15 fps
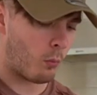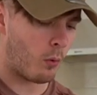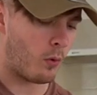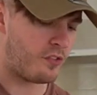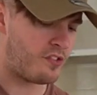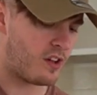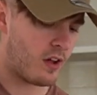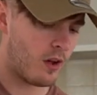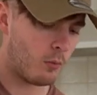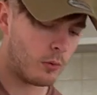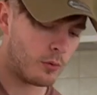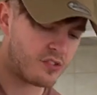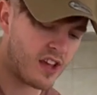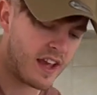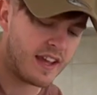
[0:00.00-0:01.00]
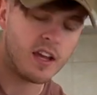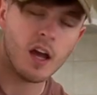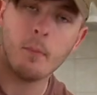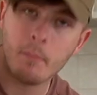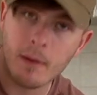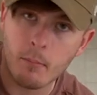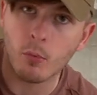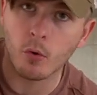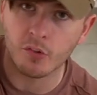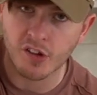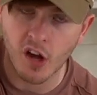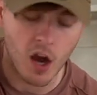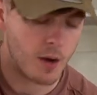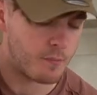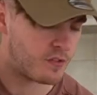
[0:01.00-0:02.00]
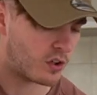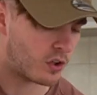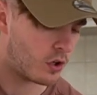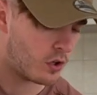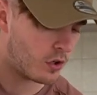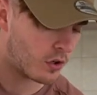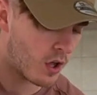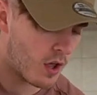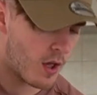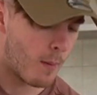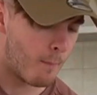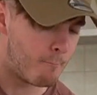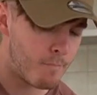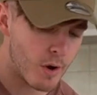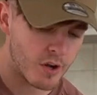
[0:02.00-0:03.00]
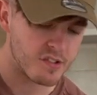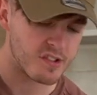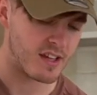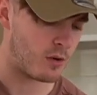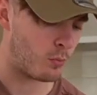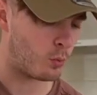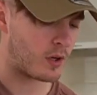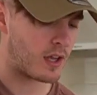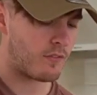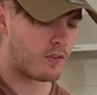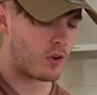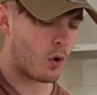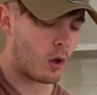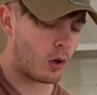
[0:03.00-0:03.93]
water will take a bit more time to cook, but it will give you